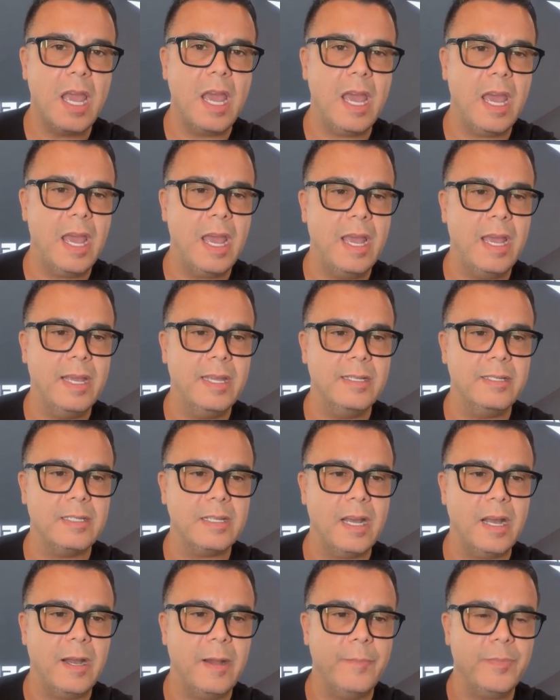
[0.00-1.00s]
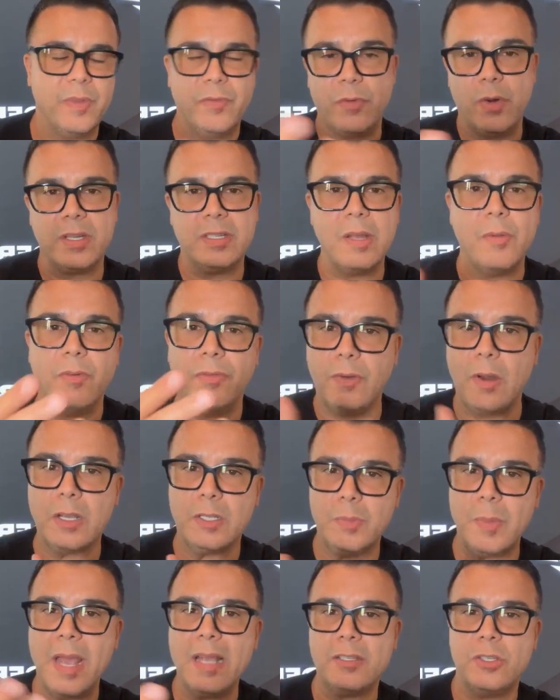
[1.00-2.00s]
And for example,
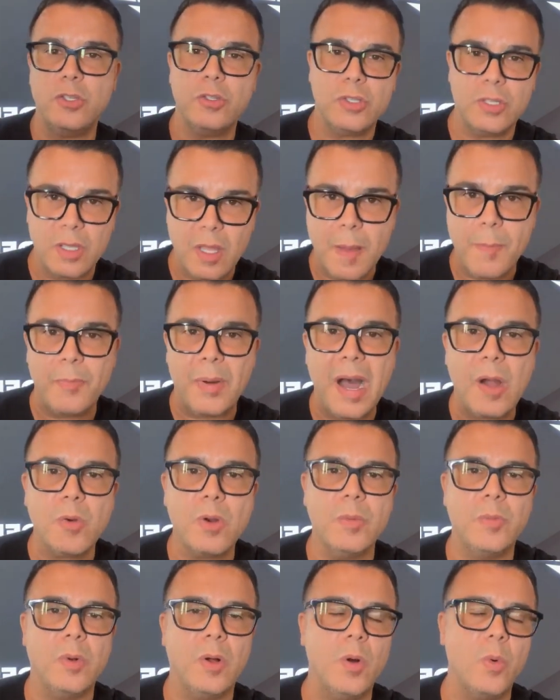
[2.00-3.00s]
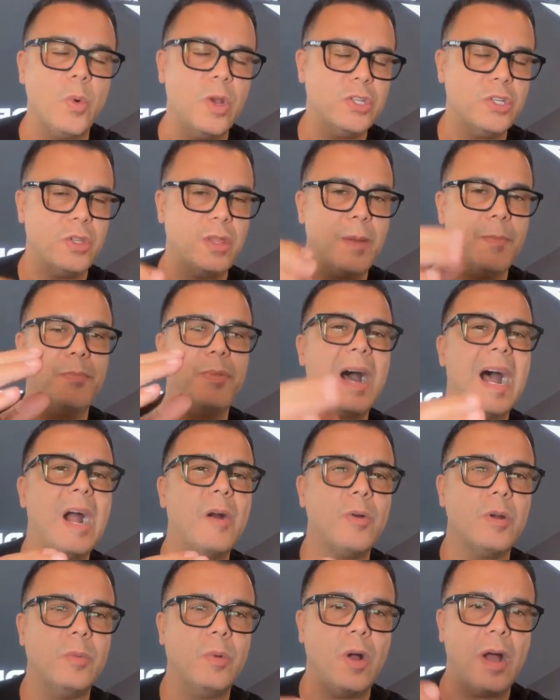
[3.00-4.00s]
Flux Max uses the Powerball, which the
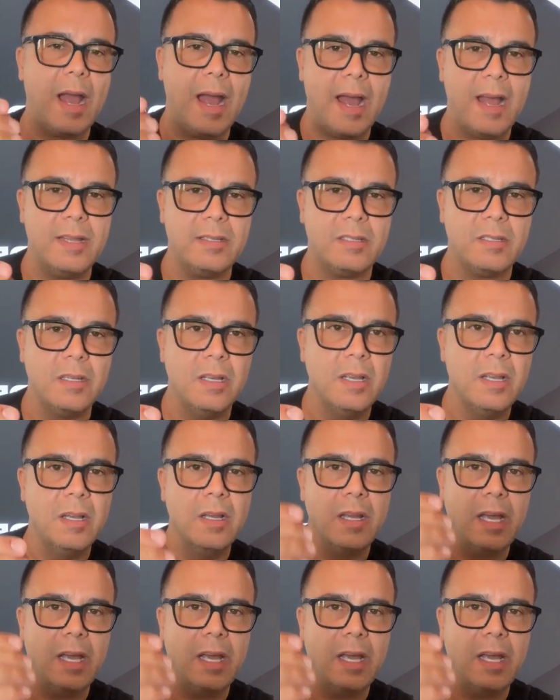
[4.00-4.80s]
Powerball has